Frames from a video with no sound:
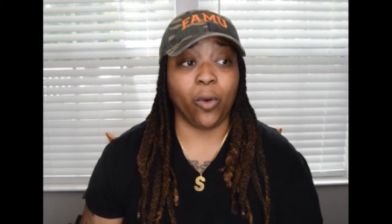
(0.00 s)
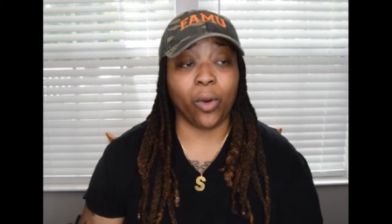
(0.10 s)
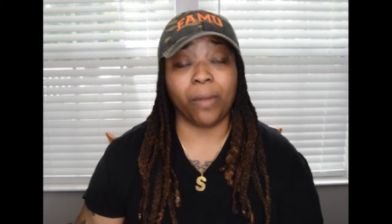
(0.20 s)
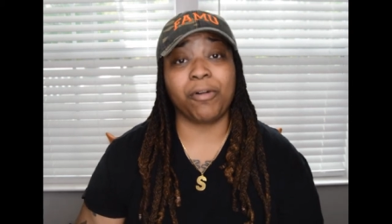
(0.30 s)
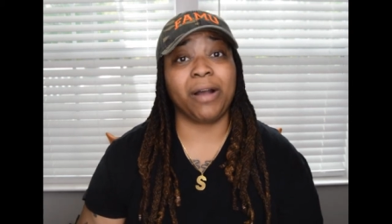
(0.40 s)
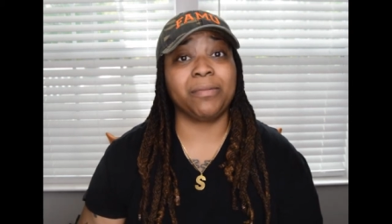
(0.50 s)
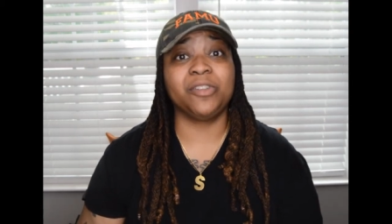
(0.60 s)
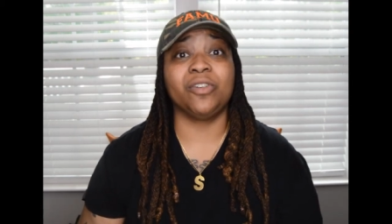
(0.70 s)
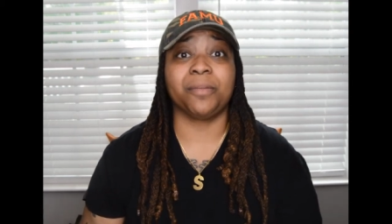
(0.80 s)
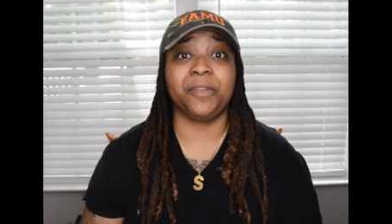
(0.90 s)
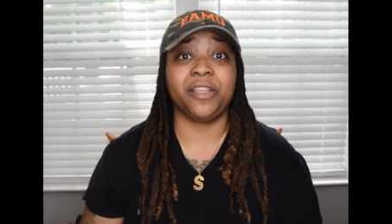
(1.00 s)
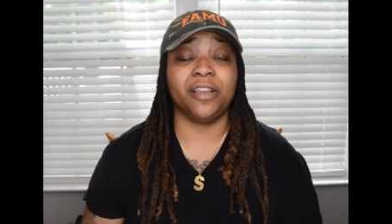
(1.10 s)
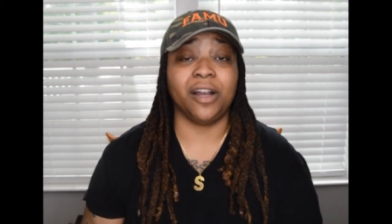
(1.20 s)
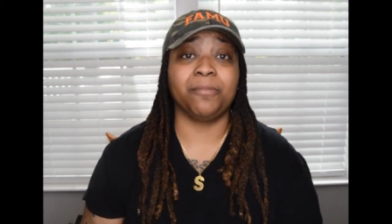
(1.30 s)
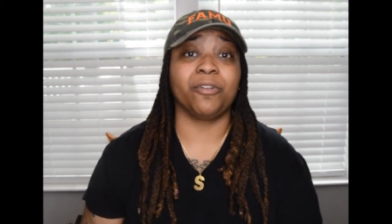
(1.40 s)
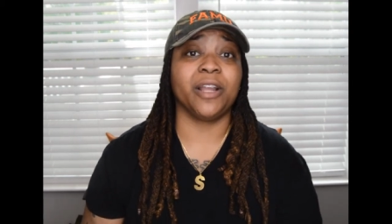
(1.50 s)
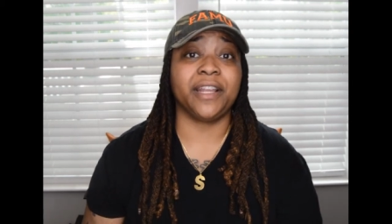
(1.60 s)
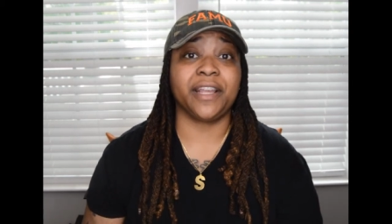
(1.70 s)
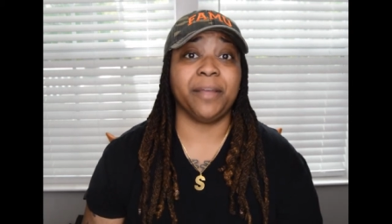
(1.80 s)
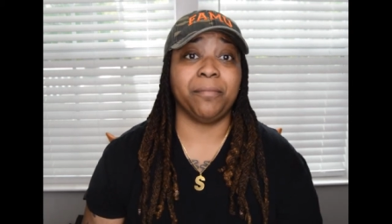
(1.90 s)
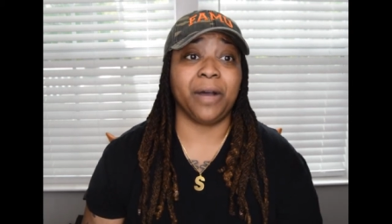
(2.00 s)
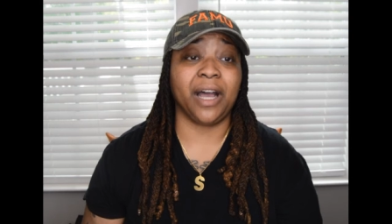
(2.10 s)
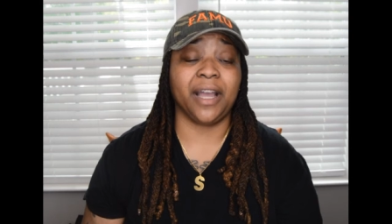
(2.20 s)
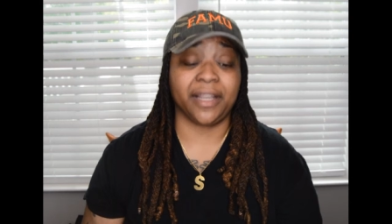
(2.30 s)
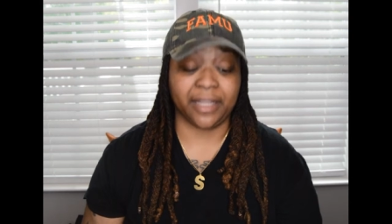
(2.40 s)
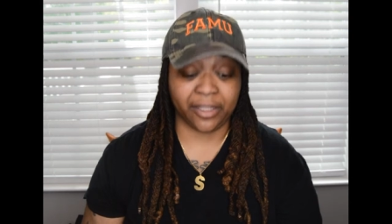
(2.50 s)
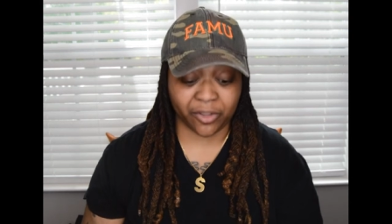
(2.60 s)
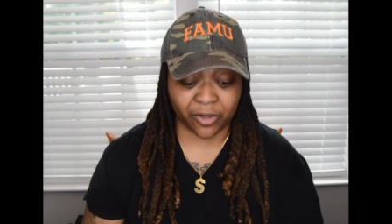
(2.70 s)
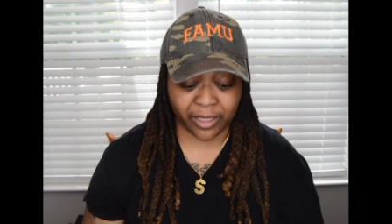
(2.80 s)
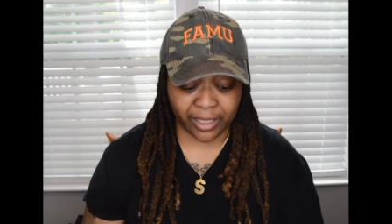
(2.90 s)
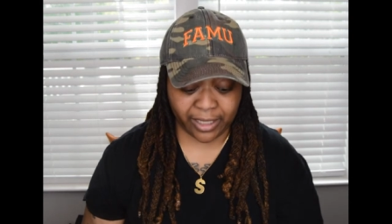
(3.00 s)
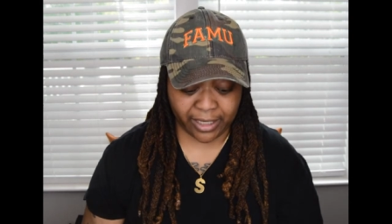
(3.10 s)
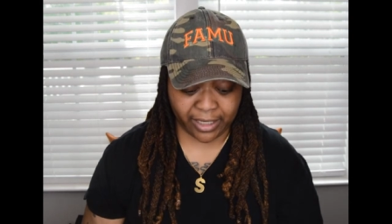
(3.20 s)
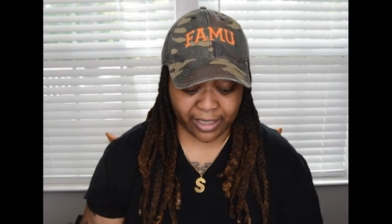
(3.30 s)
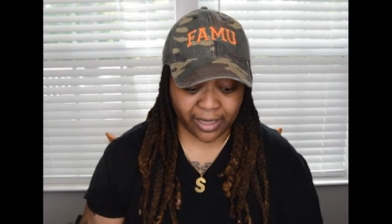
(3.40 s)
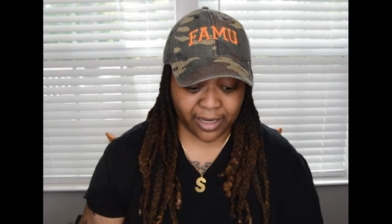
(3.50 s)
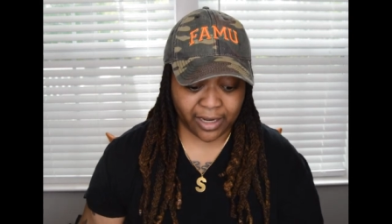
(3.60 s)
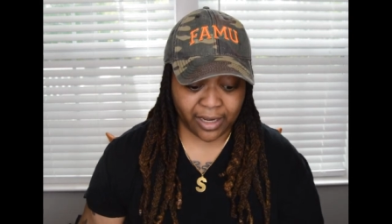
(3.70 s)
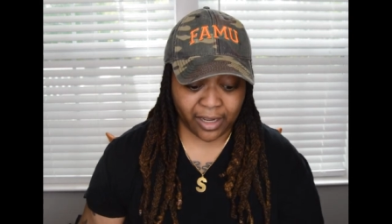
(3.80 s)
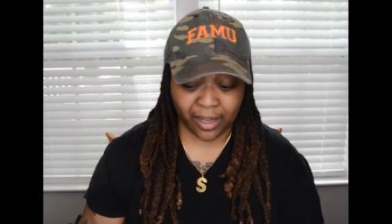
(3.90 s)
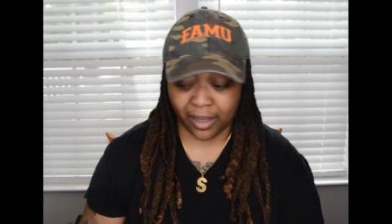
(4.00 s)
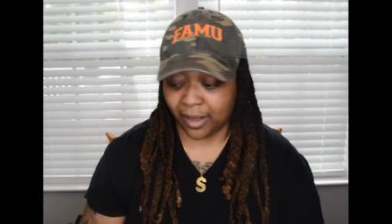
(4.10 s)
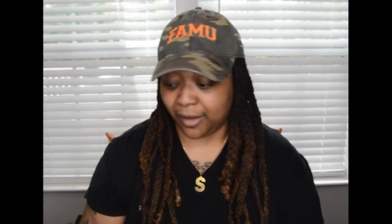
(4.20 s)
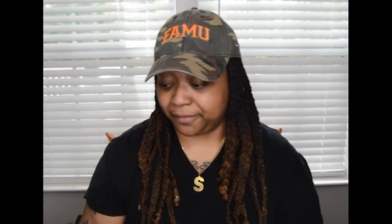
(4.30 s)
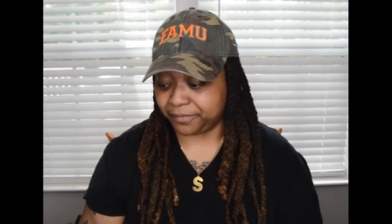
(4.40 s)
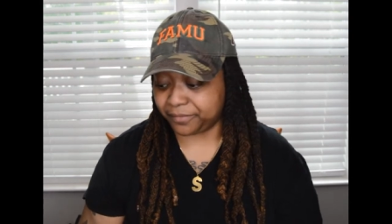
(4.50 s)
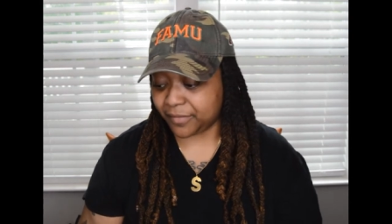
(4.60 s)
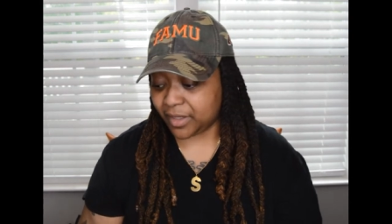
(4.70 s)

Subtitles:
or I'm probably going to be upgrading and buying either a 10